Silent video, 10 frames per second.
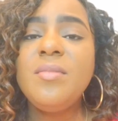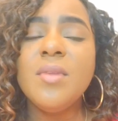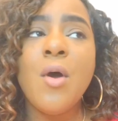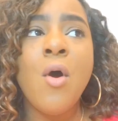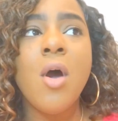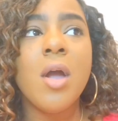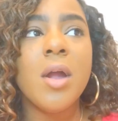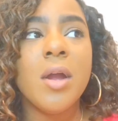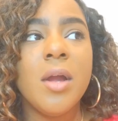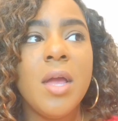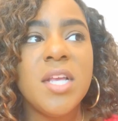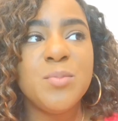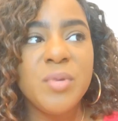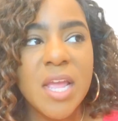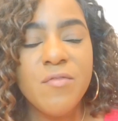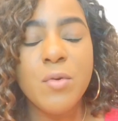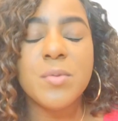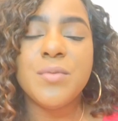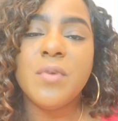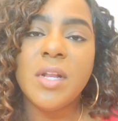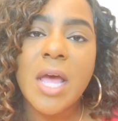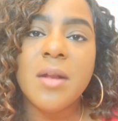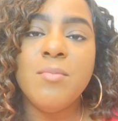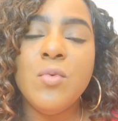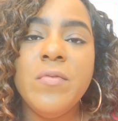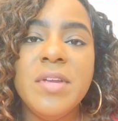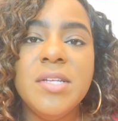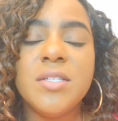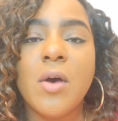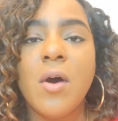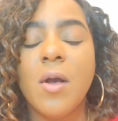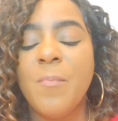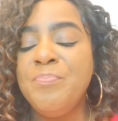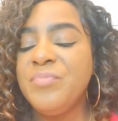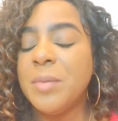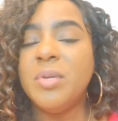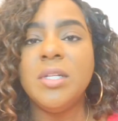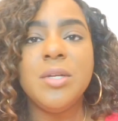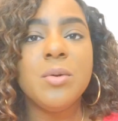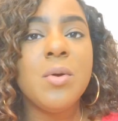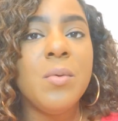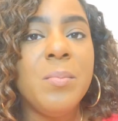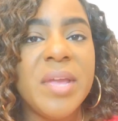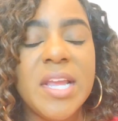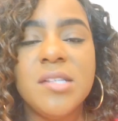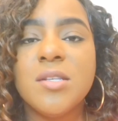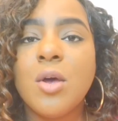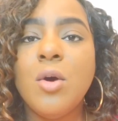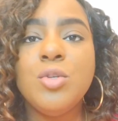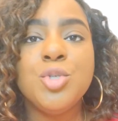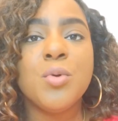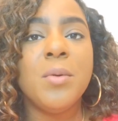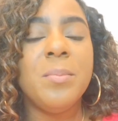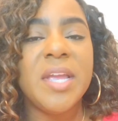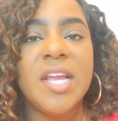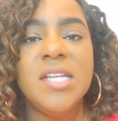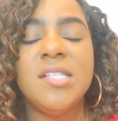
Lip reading: for a lot of movies are political based, cultural based,